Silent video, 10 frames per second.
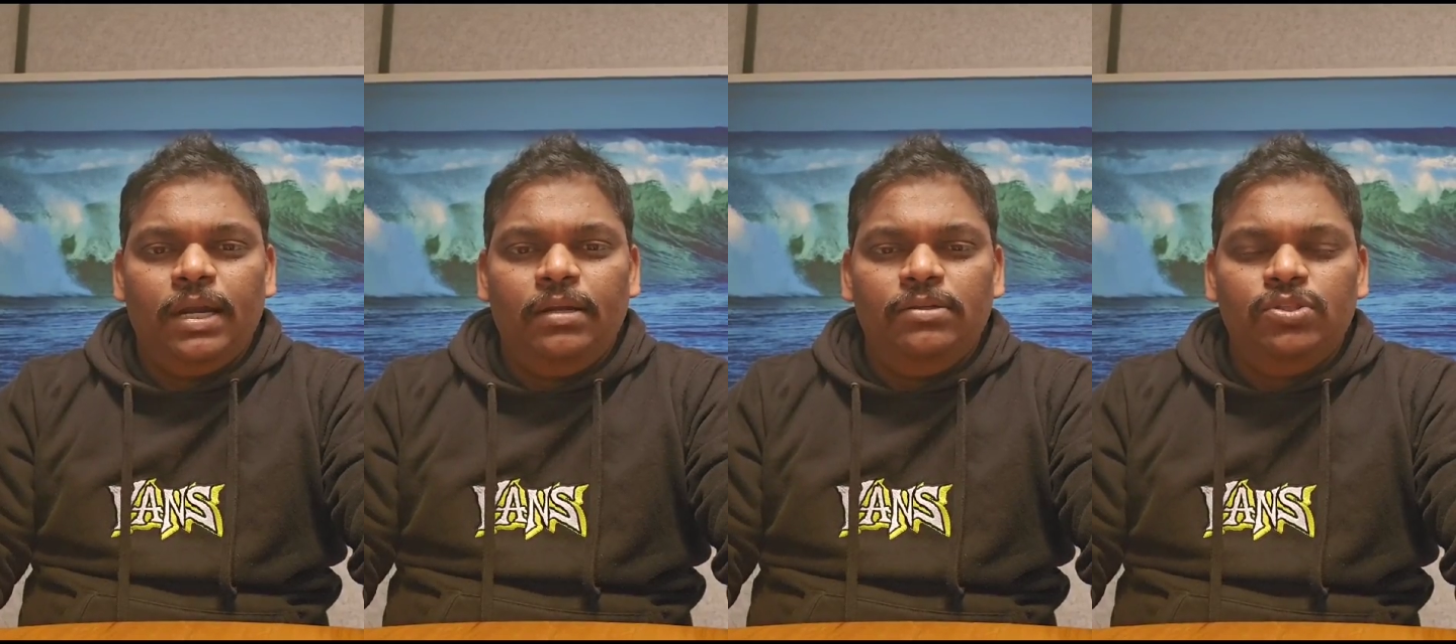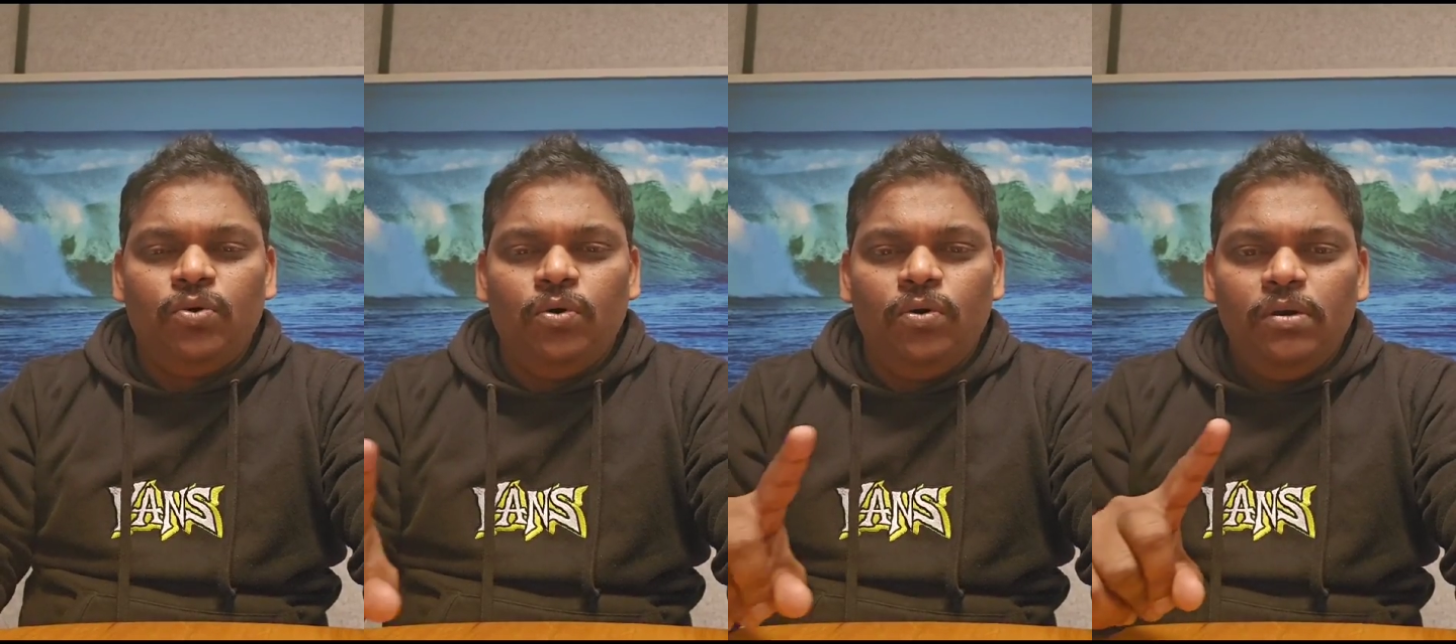right
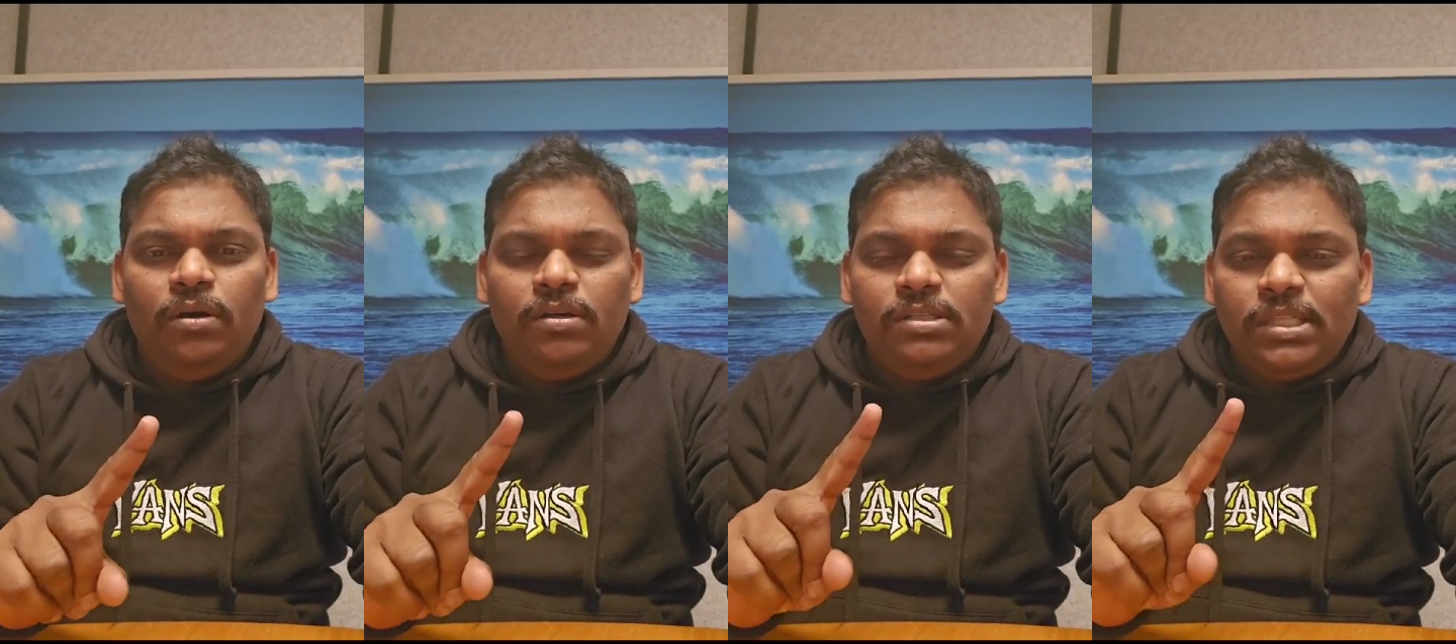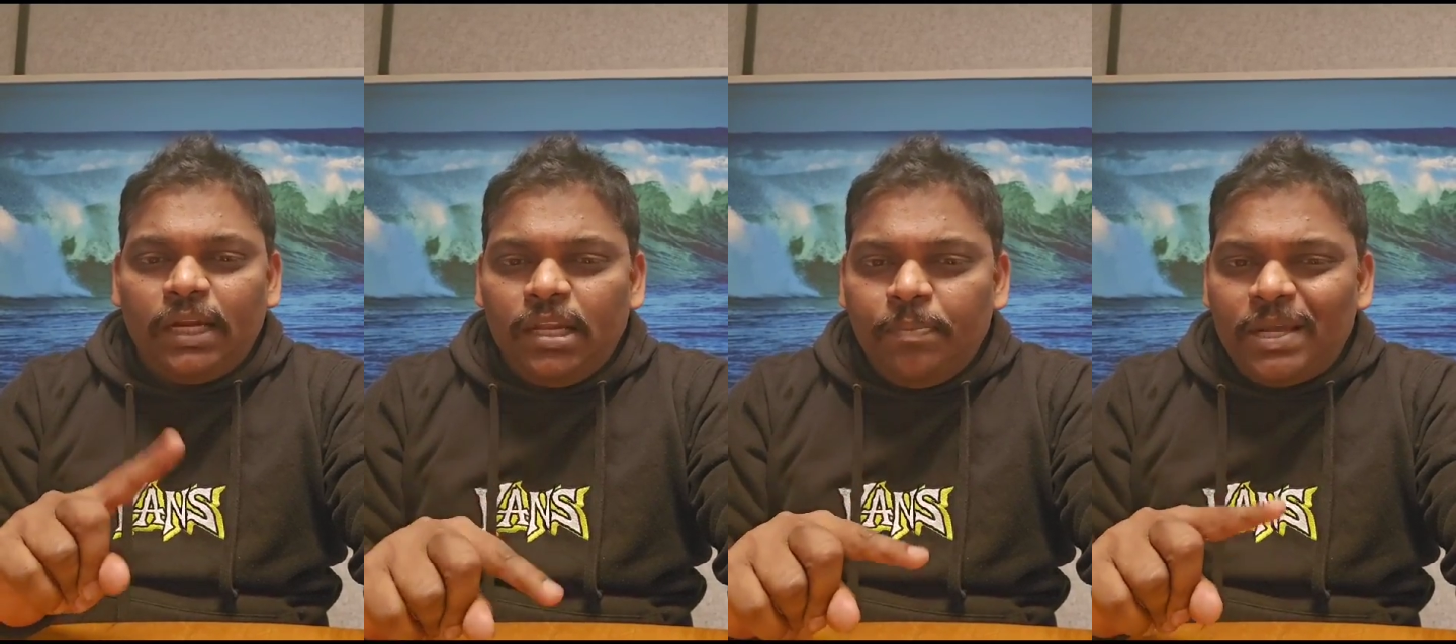so
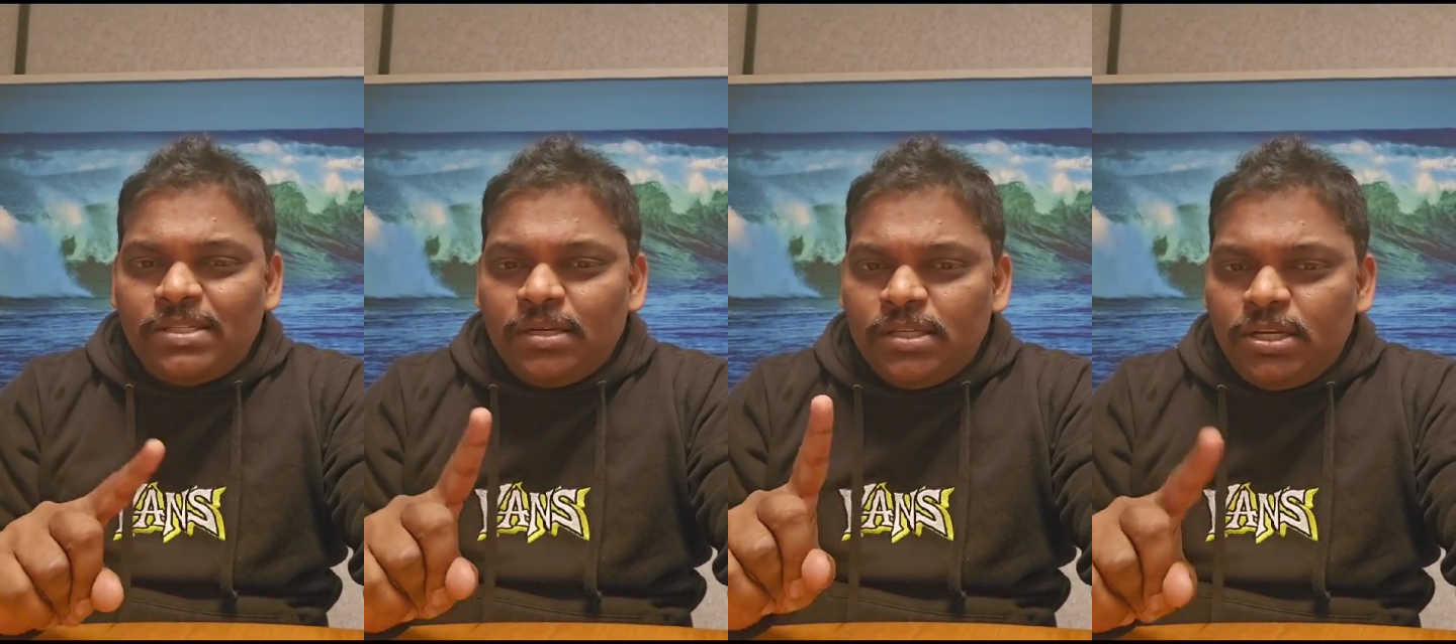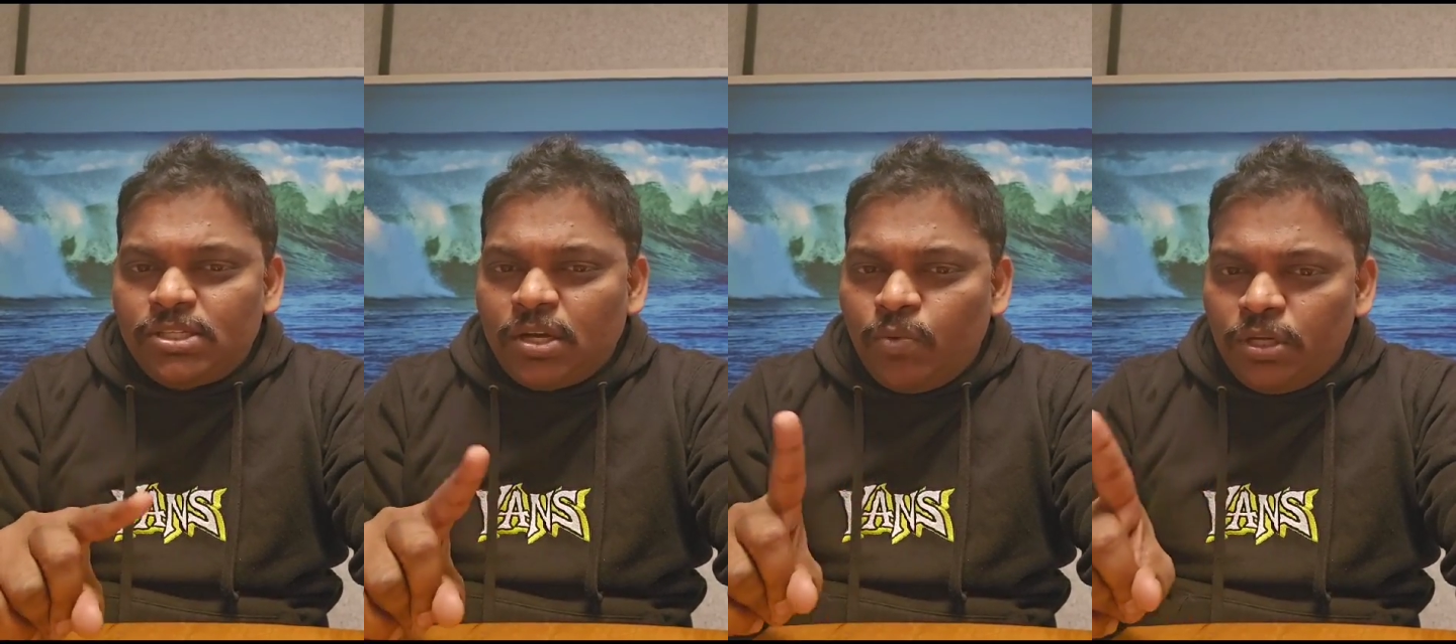30%
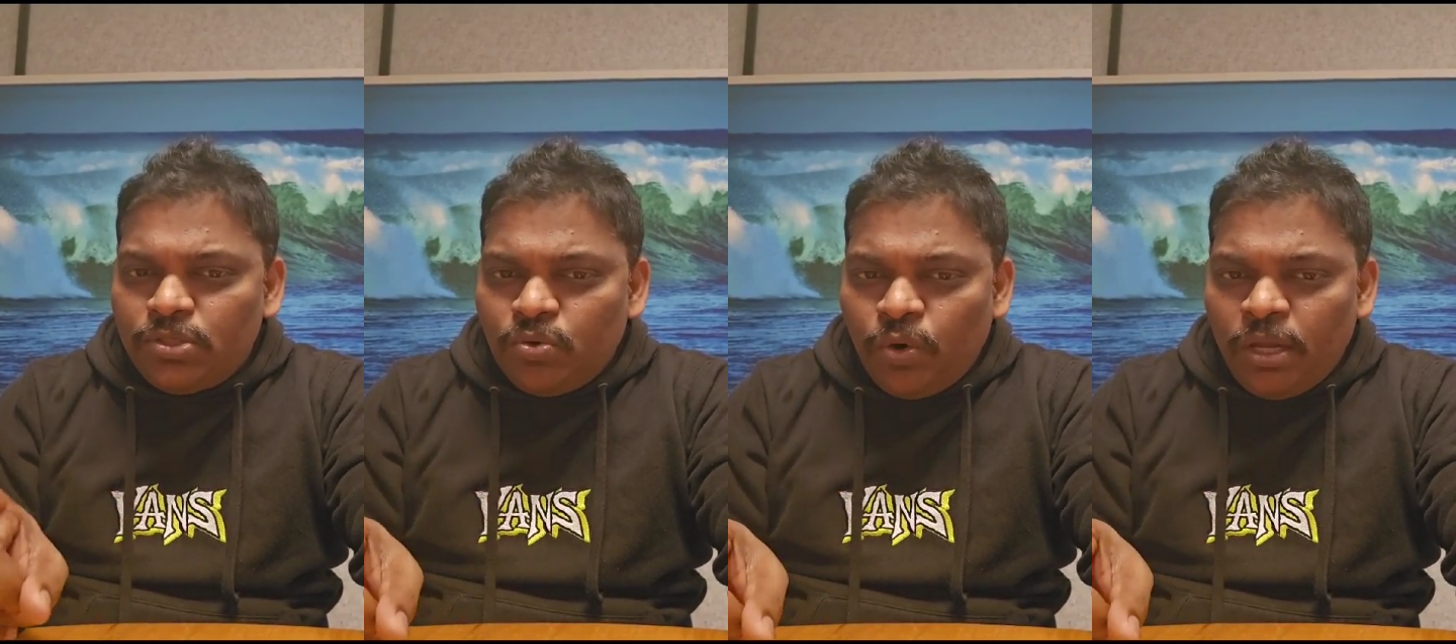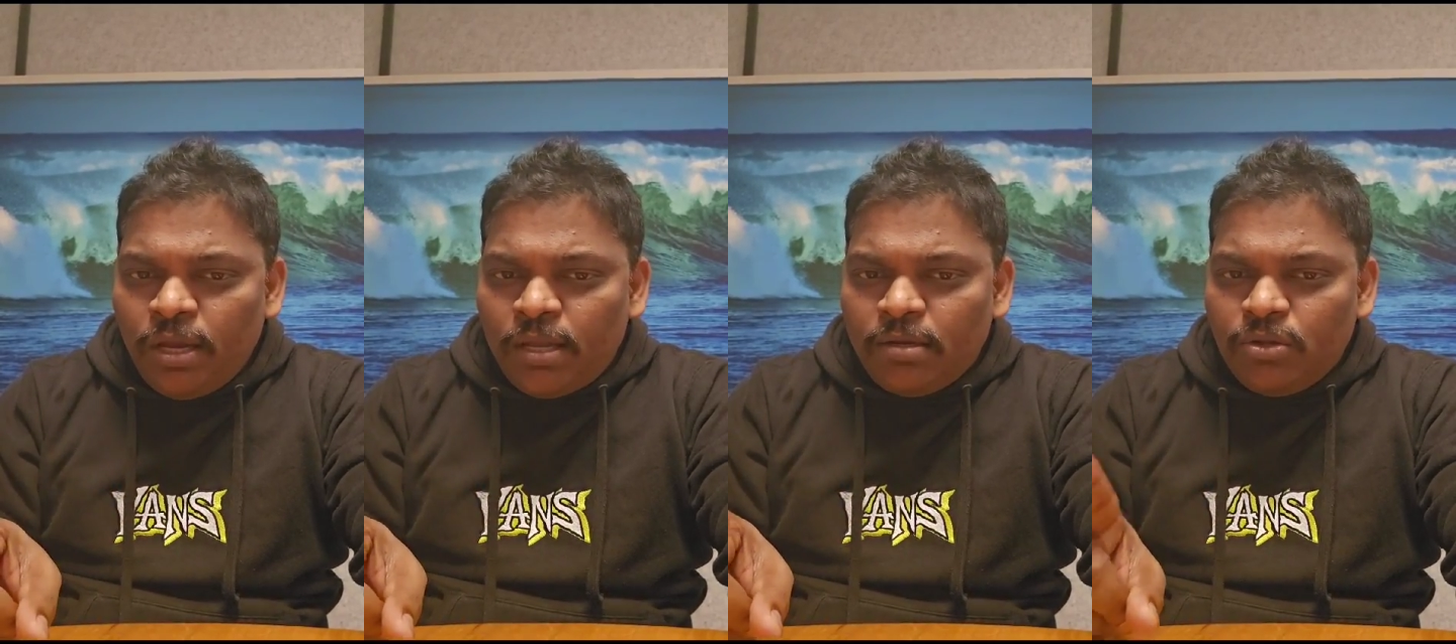discount is
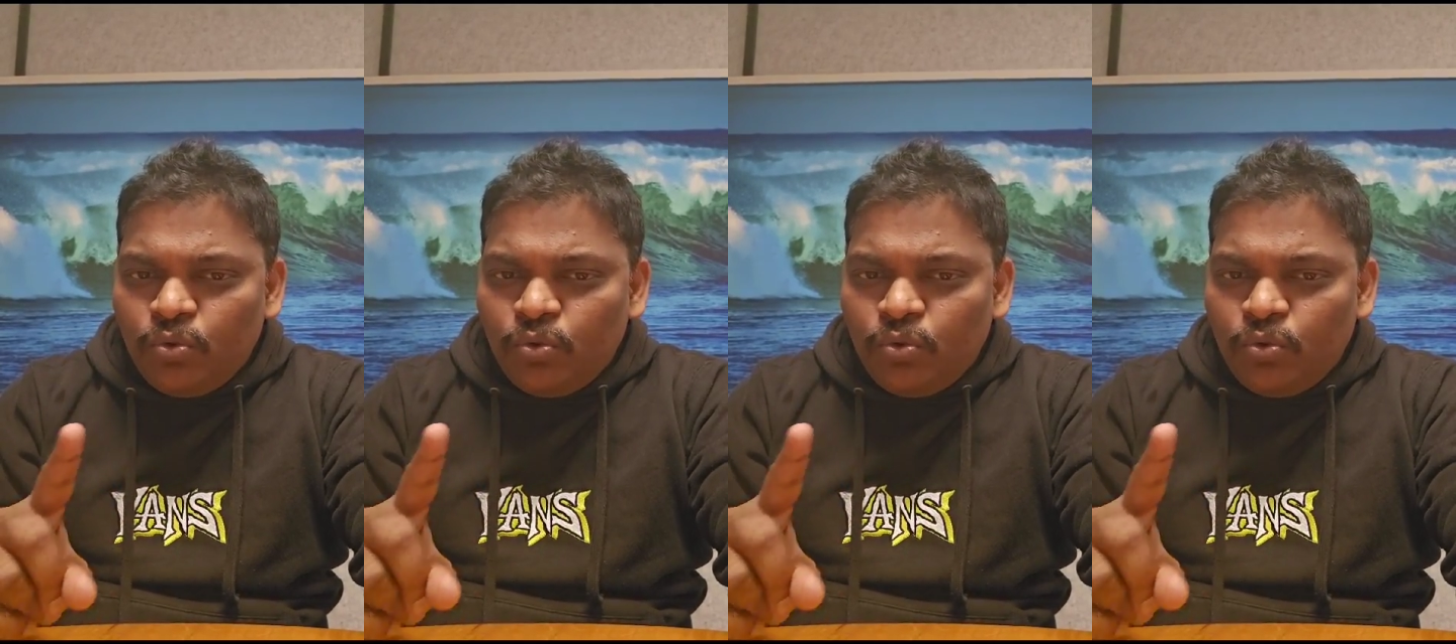going on.